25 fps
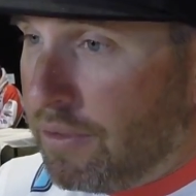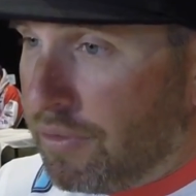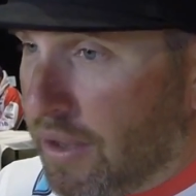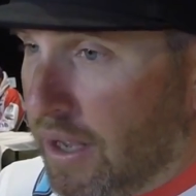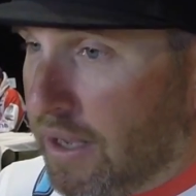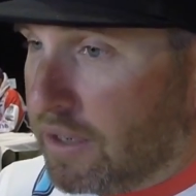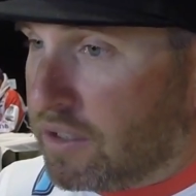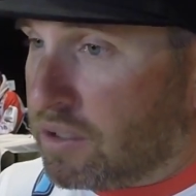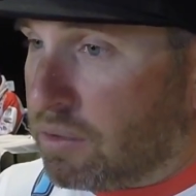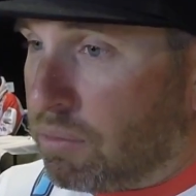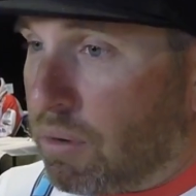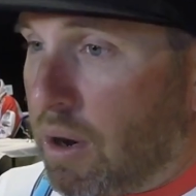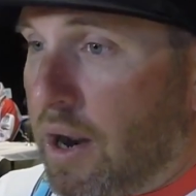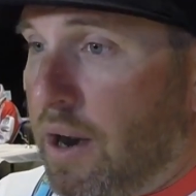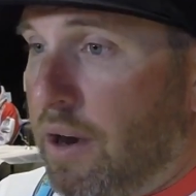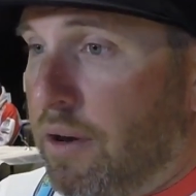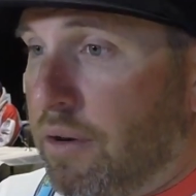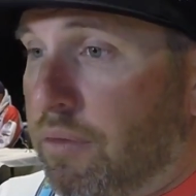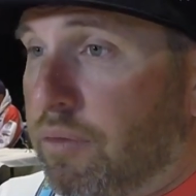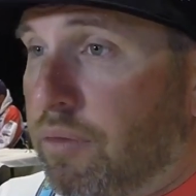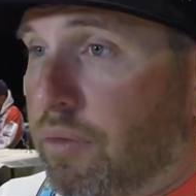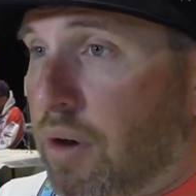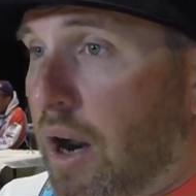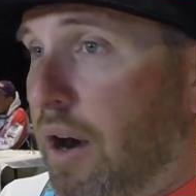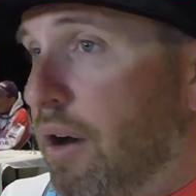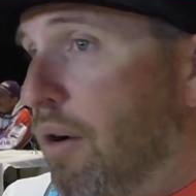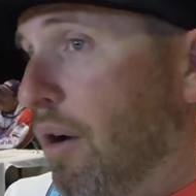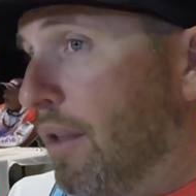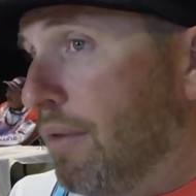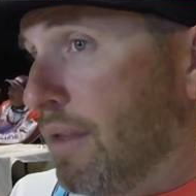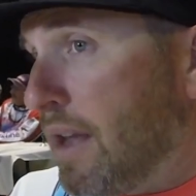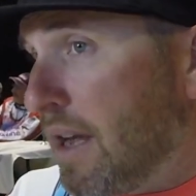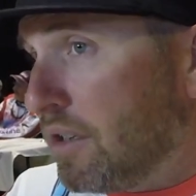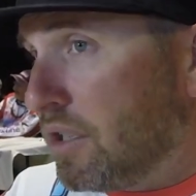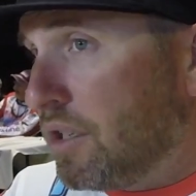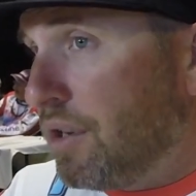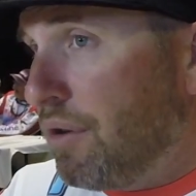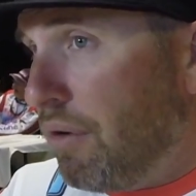that's right around
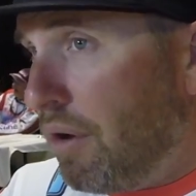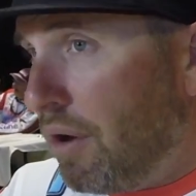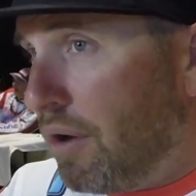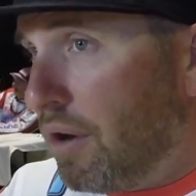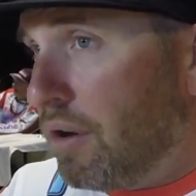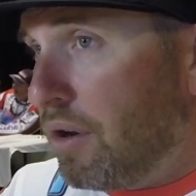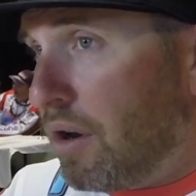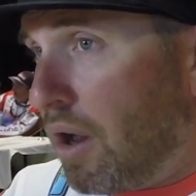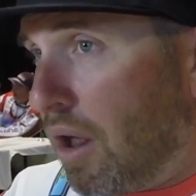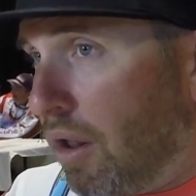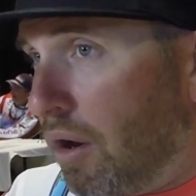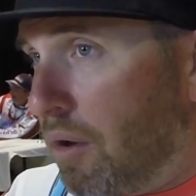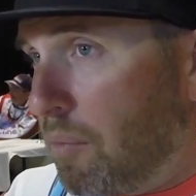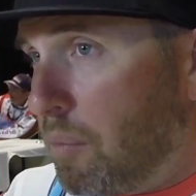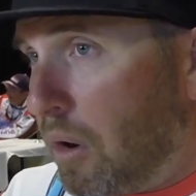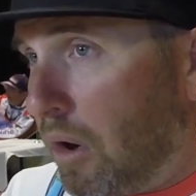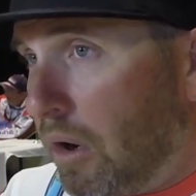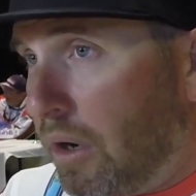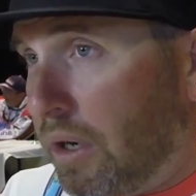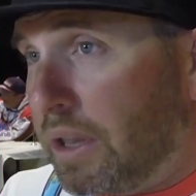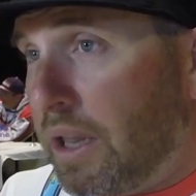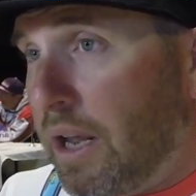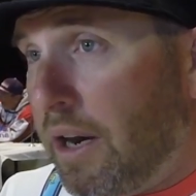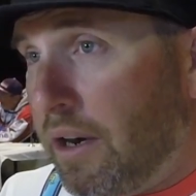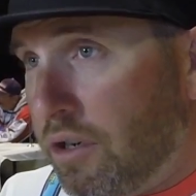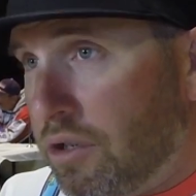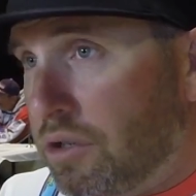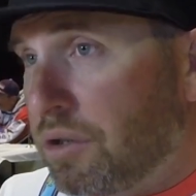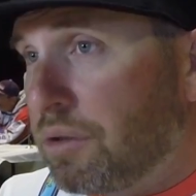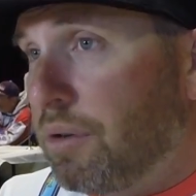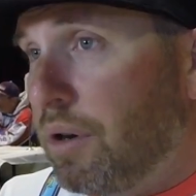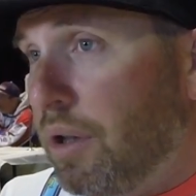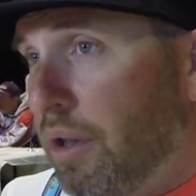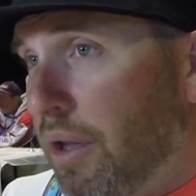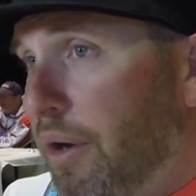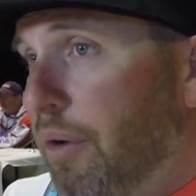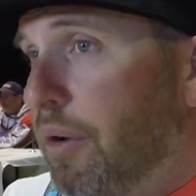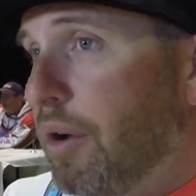that $200 mark that is really,